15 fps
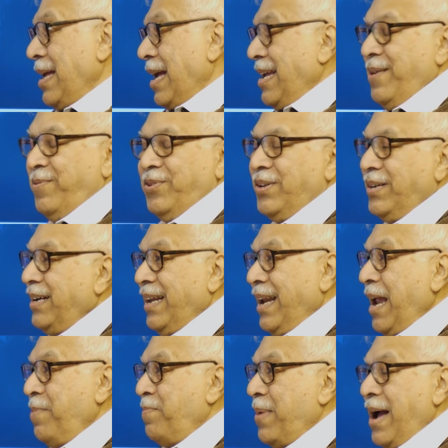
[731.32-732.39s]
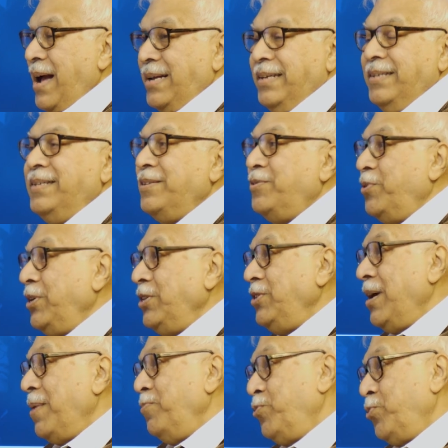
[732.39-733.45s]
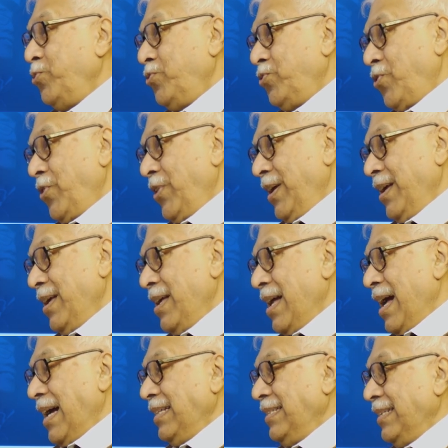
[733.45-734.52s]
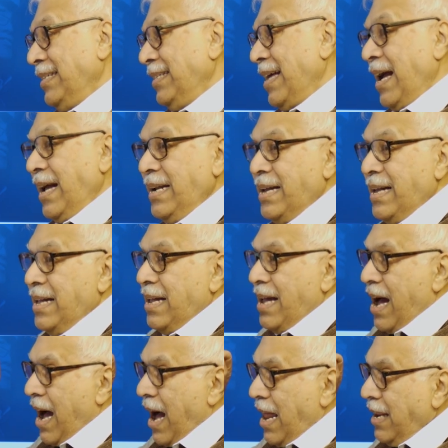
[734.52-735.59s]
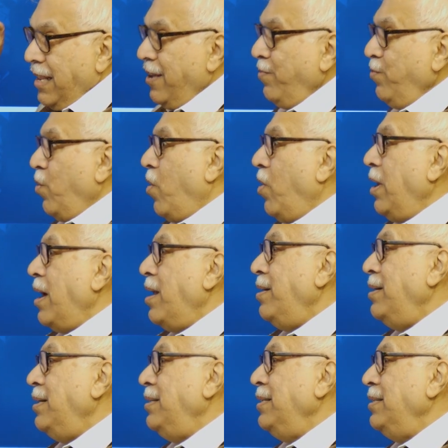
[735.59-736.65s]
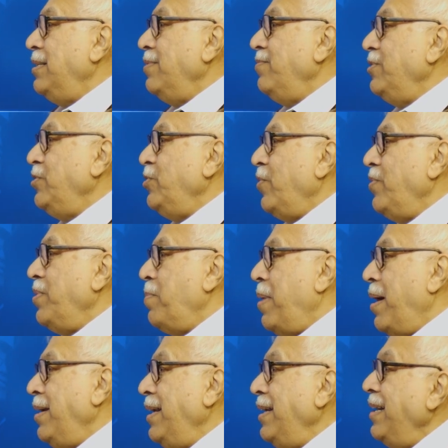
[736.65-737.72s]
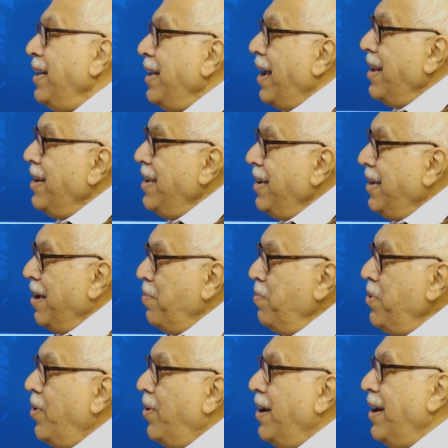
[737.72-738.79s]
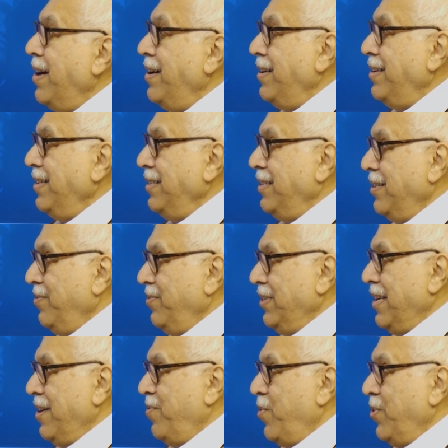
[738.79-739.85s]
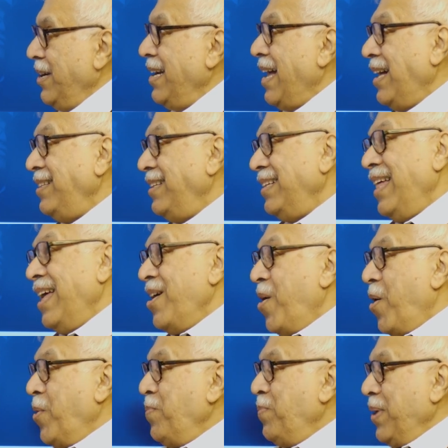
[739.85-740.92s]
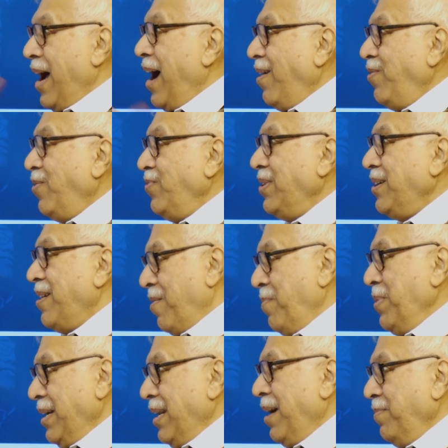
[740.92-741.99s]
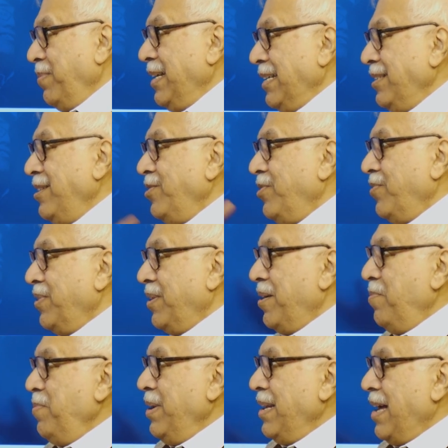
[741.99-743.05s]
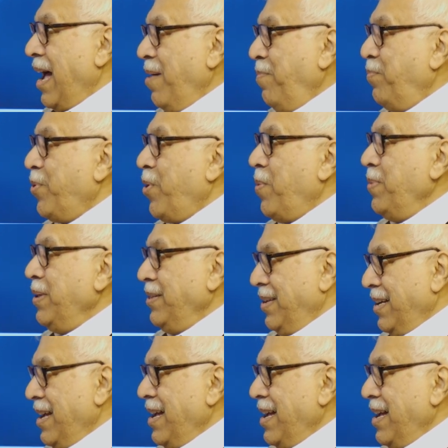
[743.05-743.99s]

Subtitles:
He was a great man. He said, Quraishi, I'm so sorry. I said that I'll give you all 100 teachers which you have demanded, and he gave me all 100 teachers which I wanted. I said, on behalf of the government, I'm the agent of the government, I have promised